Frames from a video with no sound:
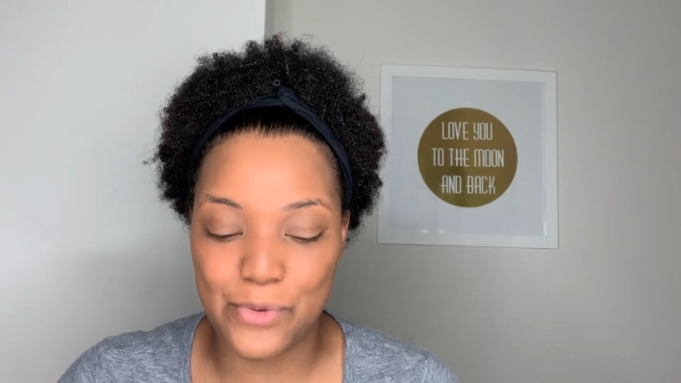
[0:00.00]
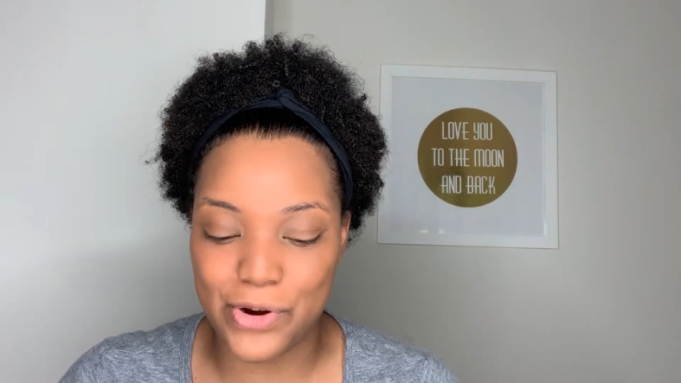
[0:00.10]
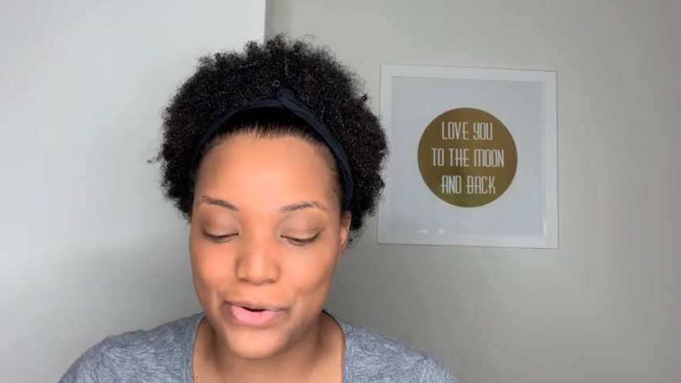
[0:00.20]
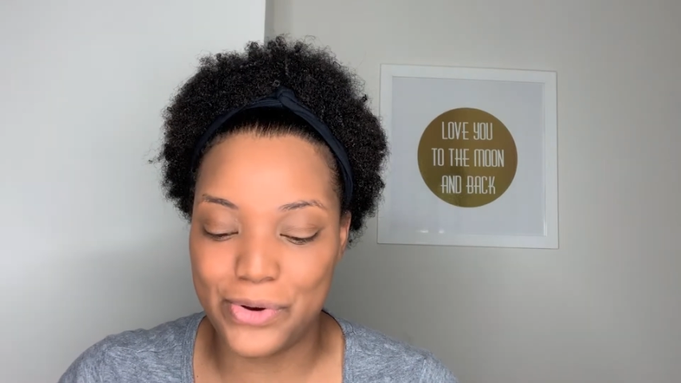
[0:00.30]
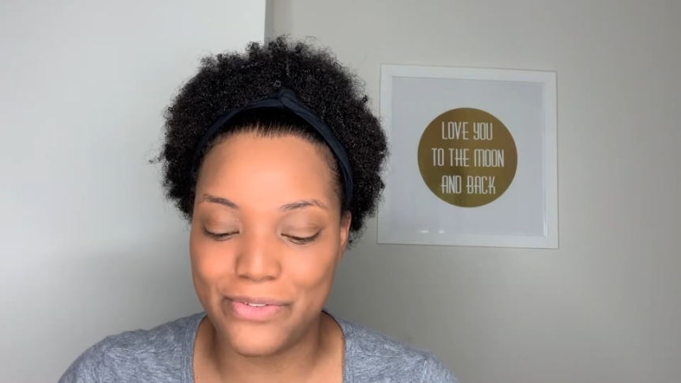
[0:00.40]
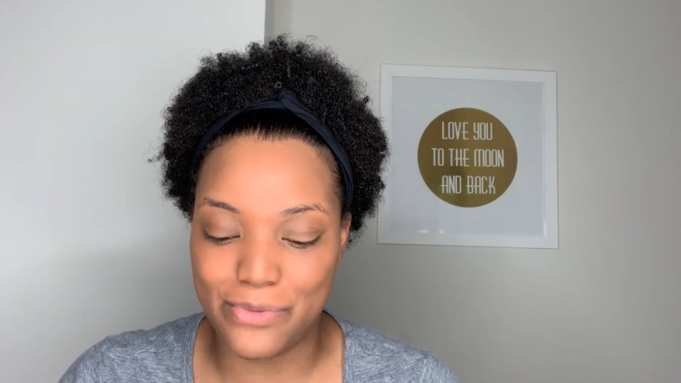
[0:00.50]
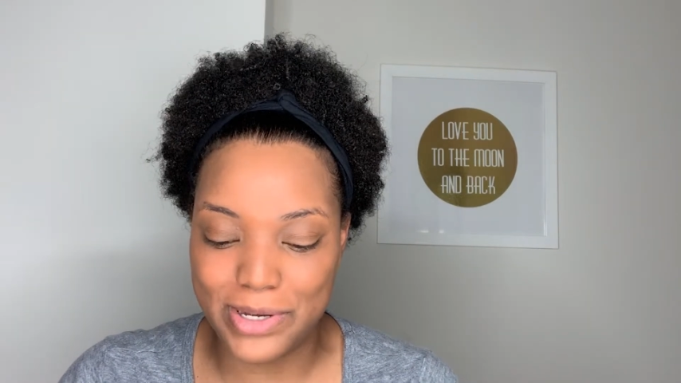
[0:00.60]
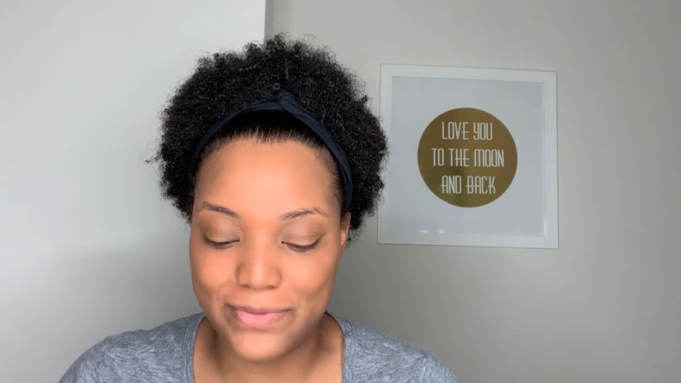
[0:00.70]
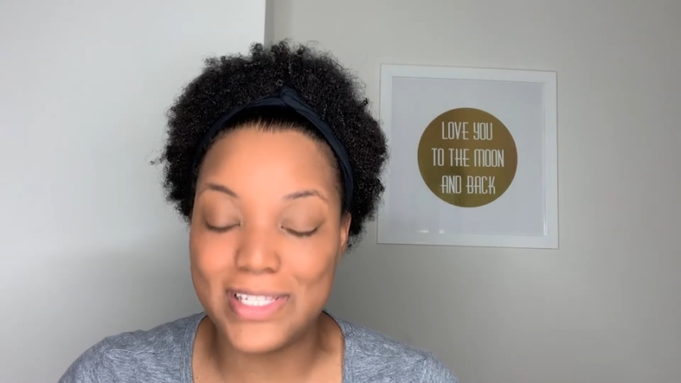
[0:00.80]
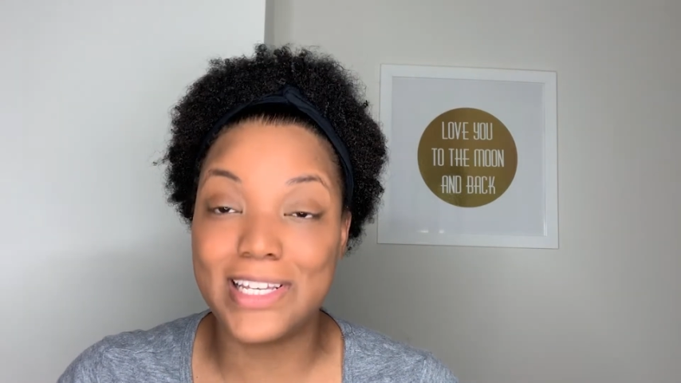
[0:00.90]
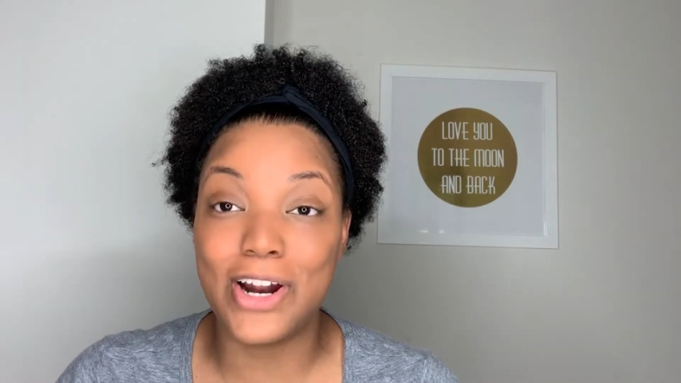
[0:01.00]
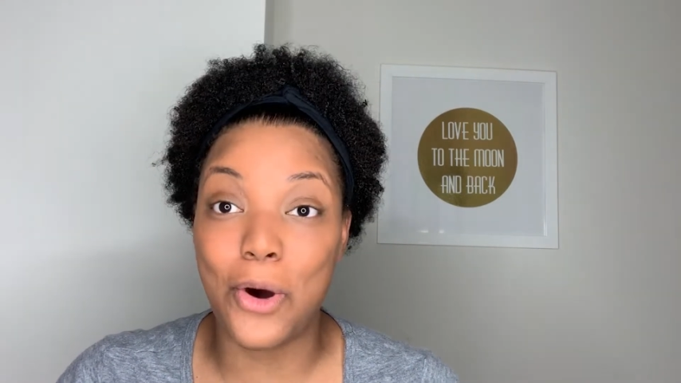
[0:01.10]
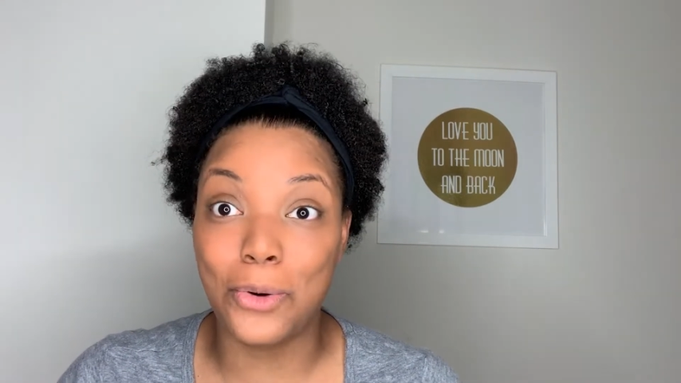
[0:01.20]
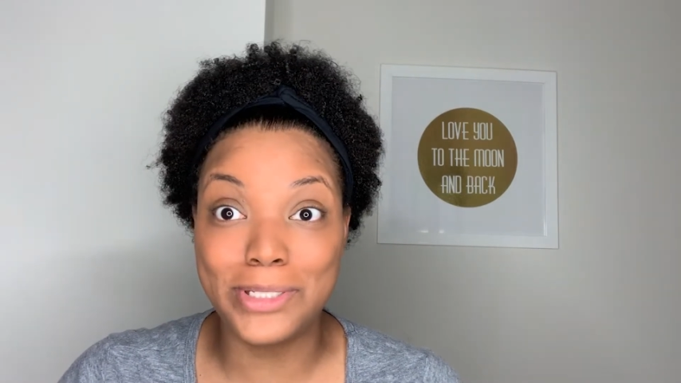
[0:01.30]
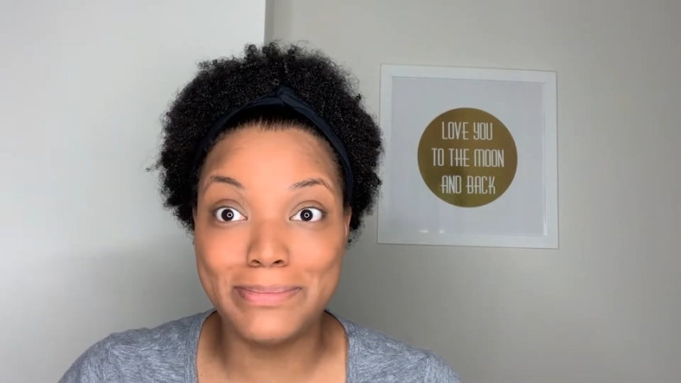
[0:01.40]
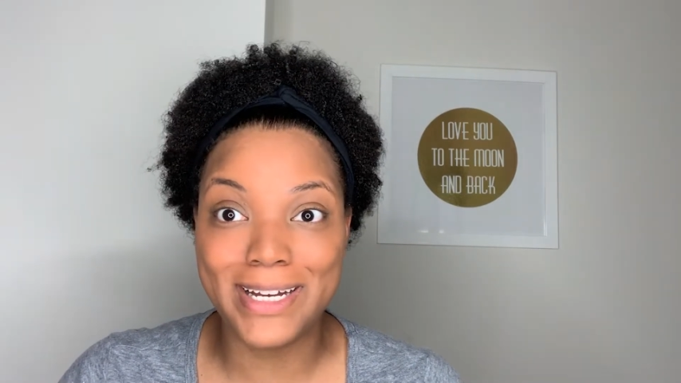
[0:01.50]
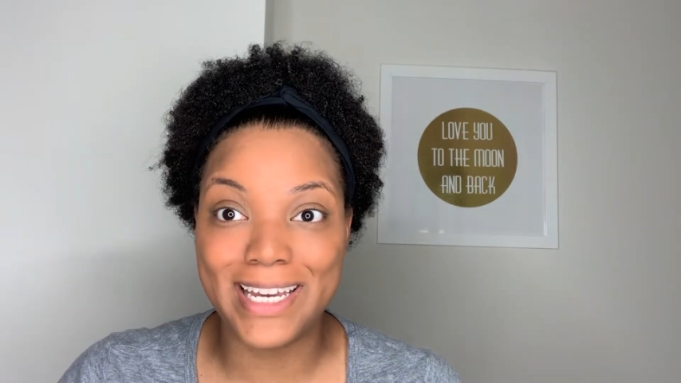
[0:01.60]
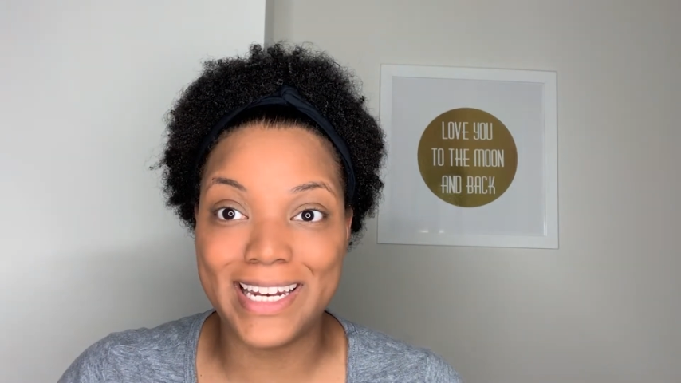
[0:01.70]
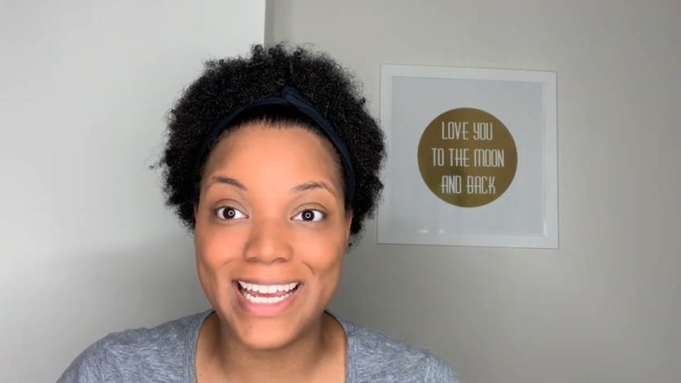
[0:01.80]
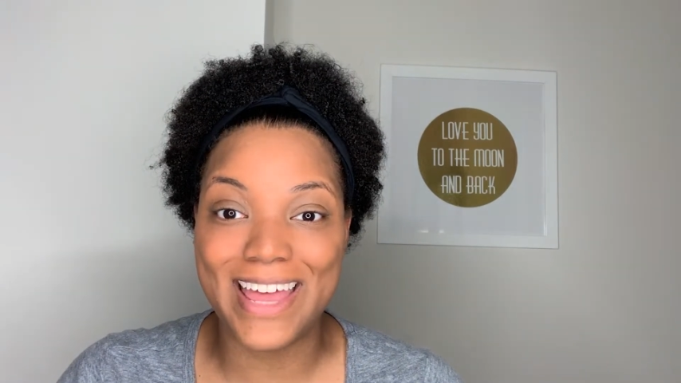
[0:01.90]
we're going to revisit an oldie but goodie,